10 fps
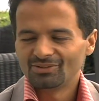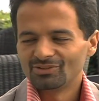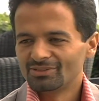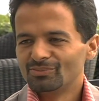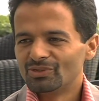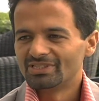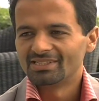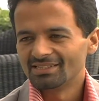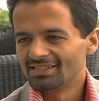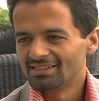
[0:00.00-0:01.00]
the
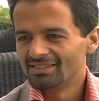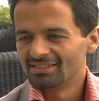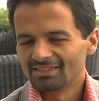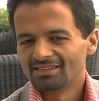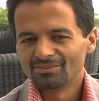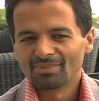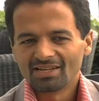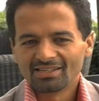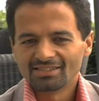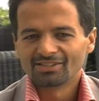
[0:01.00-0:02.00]
body and the
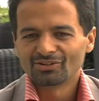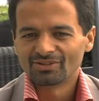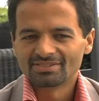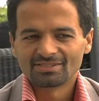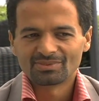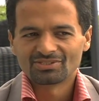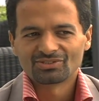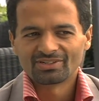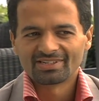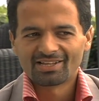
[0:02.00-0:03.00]
mind, the concept, it's
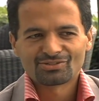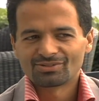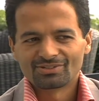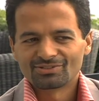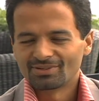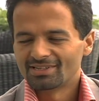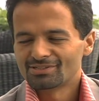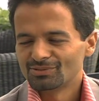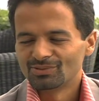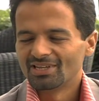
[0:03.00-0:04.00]
all natural to us
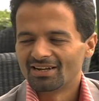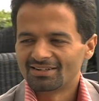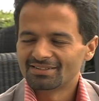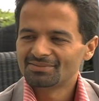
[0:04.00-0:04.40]
who we are.